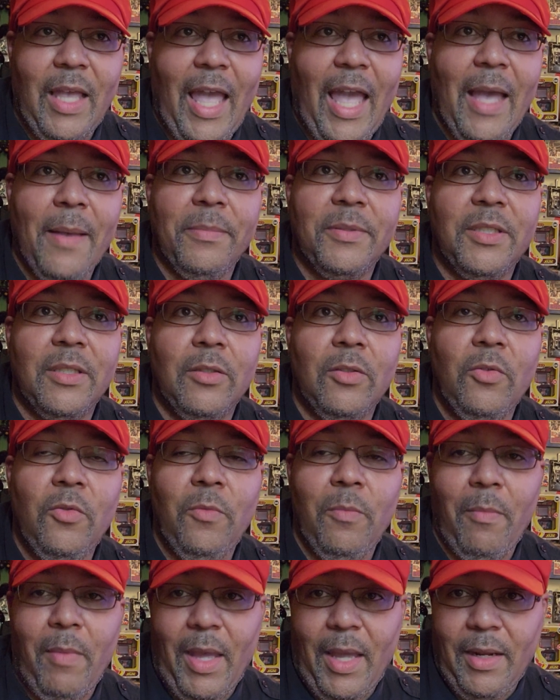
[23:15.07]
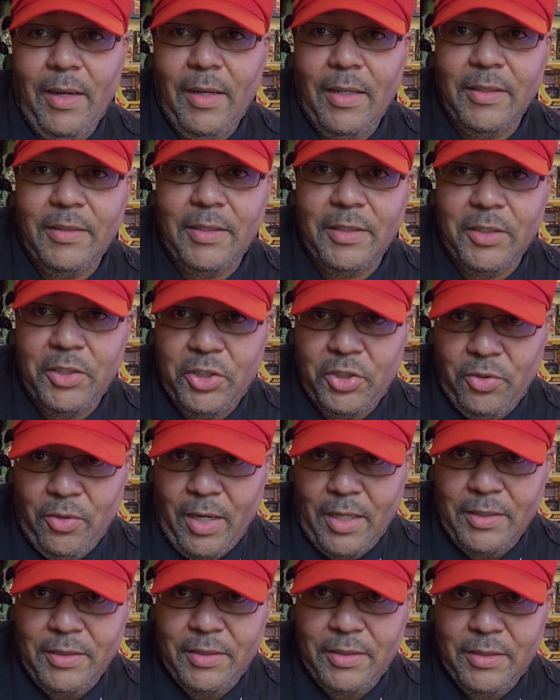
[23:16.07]
absolute madness and
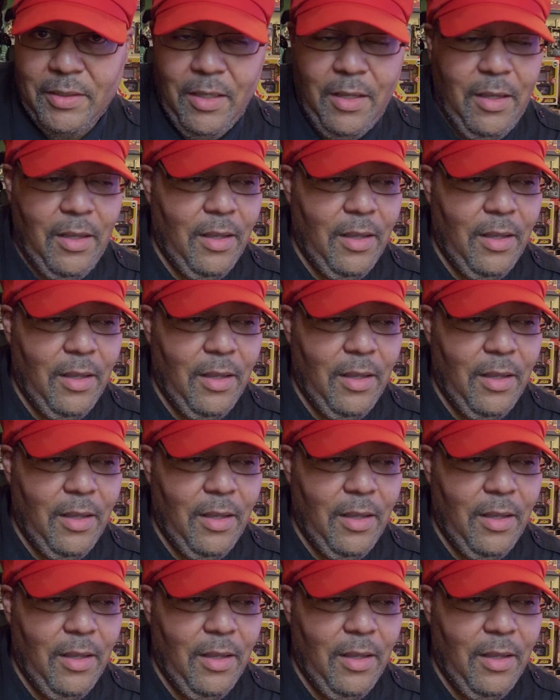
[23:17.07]
stress.